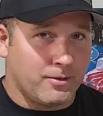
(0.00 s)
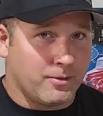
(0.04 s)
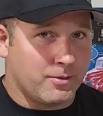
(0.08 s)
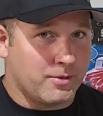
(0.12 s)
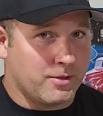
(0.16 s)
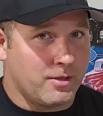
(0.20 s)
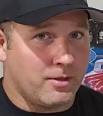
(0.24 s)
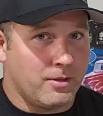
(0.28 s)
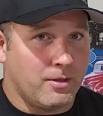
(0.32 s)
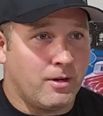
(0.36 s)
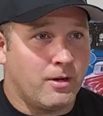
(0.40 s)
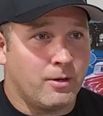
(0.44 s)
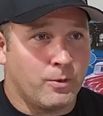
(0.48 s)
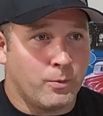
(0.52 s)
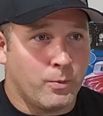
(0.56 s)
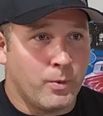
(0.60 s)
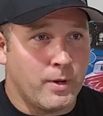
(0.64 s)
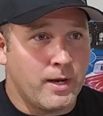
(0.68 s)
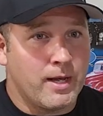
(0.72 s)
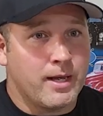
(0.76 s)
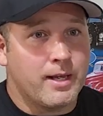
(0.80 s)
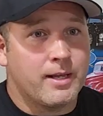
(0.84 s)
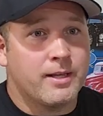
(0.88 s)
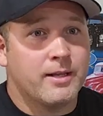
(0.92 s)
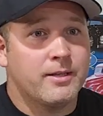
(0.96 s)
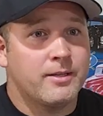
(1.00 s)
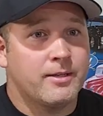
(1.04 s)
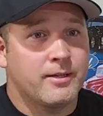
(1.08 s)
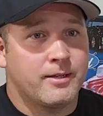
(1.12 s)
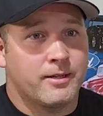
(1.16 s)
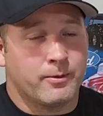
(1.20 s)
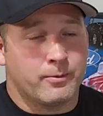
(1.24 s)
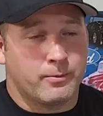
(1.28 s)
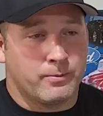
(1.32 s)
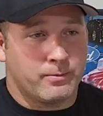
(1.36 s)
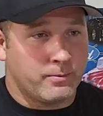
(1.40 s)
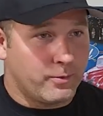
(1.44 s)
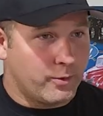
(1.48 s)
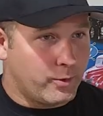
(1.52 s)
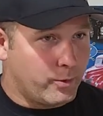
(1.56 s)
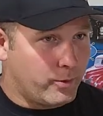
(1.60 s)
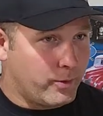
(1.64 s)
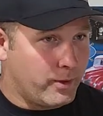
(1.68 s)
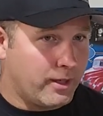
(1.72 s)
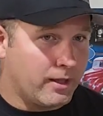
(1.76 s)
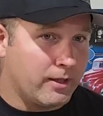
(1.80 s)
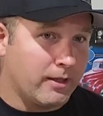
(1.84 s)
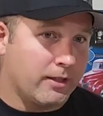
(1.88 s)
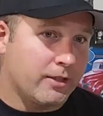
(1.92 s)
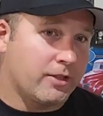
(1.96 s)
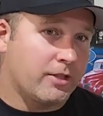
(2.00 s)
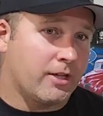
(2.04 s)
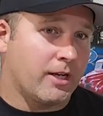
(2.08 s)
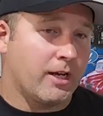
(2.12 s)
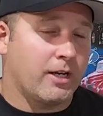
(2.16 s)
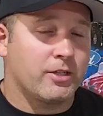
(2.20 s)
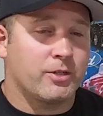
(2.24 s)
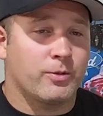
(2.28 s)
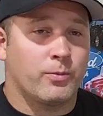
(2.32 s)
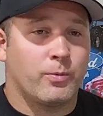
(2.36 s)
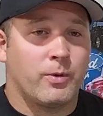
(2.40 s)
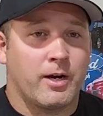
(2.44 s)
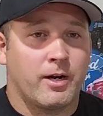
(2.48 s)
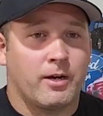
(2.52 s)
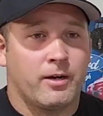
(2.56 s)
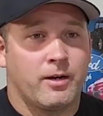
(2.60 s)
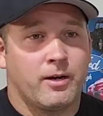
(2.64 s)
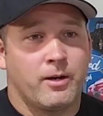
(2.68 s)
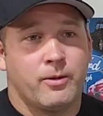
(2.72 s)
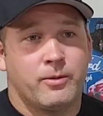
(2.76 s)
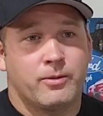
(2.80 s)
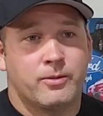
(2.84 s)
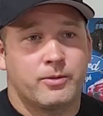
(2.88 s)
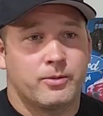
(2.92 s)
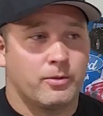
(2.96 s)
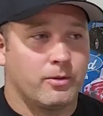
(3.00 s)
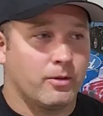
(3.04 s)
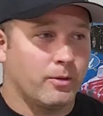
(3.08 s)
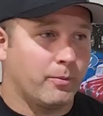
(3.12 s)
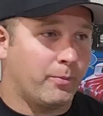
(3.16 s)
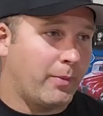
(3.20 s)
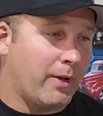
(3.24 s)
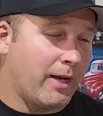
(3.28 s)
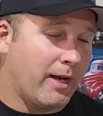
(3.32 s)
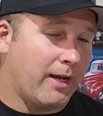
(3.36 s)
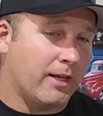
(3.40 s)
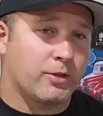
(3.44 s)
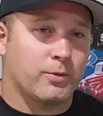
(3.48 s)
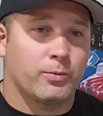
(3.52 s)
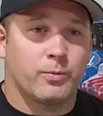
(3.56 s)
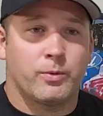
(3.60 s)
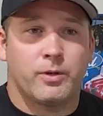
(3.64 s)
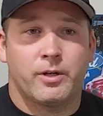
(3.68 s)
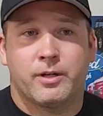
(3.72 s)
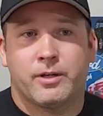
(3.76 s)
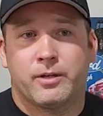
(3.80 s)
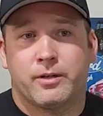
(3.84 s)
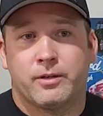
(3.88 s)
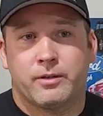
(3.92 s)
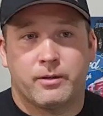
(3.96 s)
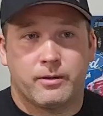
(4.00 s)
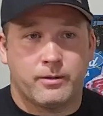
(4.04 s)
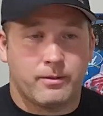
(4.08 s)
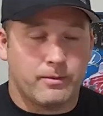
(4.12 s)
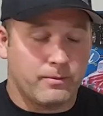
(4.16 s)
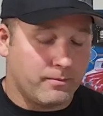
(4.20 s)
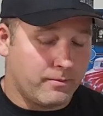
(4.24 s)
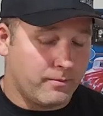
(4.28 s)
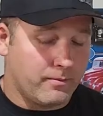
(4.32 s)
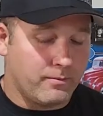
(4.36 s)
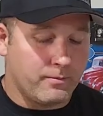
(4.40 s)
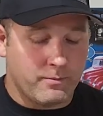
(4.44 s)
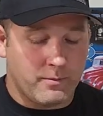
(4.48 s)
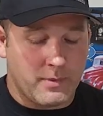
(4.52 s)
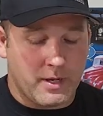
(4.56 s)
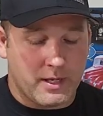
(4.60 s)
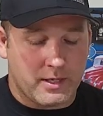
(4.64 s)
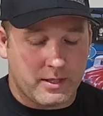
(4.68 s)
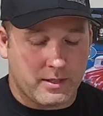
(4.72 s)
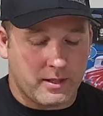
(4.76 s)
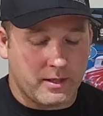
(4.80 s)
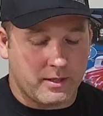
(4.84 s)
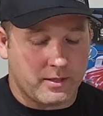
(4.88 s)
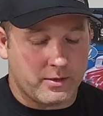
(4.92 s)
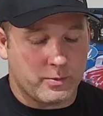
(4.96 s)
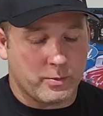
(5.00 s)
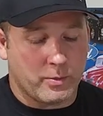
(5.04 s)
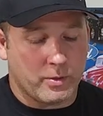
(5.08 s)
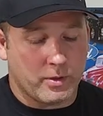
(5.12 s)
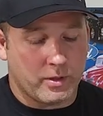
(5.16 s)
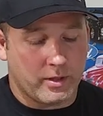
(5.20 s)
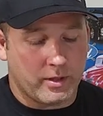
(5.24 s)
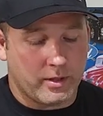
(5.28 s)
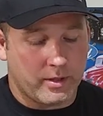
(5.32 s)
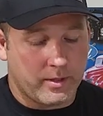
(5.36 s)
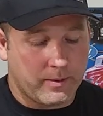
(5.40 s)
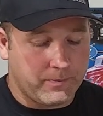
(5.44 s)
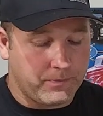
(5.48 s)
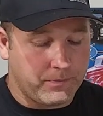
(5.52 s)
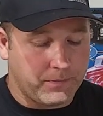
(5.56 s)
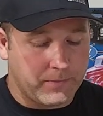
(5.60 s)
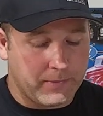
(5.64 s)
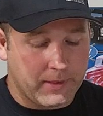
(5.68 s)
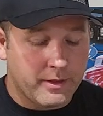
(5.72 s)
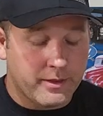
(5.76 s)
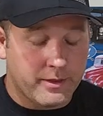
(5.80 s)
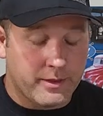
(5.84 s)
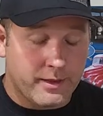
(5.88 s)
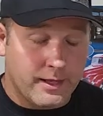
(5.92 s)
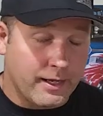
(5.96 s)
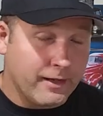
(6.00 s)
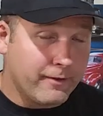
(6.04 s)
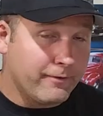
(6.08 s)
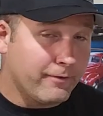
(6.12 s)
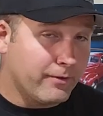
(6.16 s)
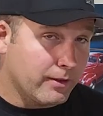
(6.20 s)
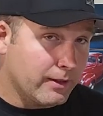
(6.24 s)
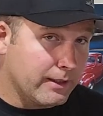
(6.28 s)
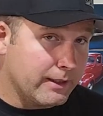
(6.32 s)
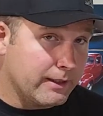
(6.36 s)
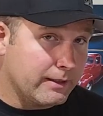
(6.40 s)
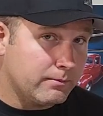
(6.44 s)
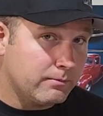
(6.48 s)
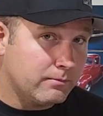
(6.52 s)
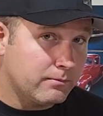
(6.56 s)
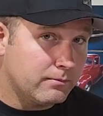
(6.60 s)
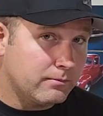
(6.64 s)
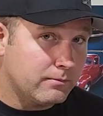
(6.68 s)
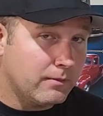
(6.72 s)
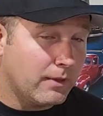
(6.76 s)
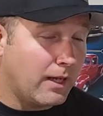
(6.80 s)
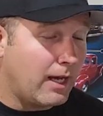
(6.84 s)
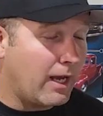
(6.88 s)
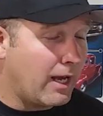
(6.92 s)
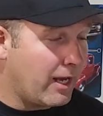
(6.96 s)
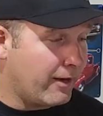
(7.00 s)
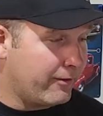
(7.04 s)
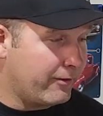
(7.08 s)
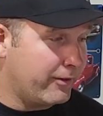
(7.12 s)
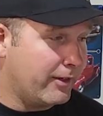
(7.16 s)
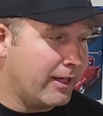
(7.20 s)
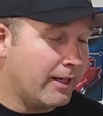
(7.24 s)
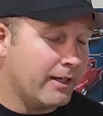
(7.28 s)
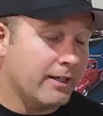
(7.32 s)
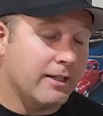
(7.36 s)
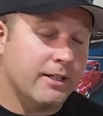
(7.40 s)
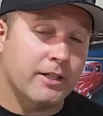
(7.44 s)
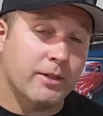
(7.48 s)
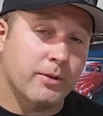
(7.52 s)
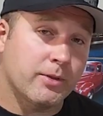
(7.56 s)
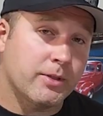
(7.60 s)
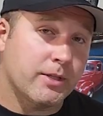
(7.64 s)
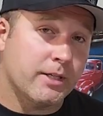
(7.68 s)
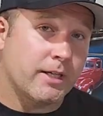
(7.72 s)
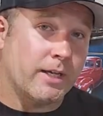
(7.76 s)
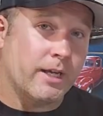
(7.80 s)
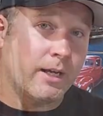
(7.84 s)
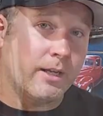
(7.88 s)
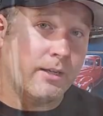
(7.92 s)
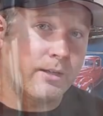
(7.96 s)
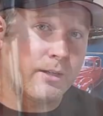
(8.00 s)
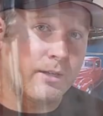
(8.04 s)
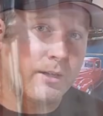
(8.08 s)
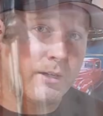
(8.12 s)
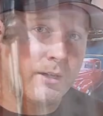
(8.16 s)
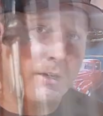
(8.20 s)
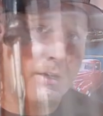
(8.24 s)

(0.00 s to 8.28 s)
goes a long way. You can quickly change a wire out or patch one, make things work. Thankfully, I haven't had to use it yet,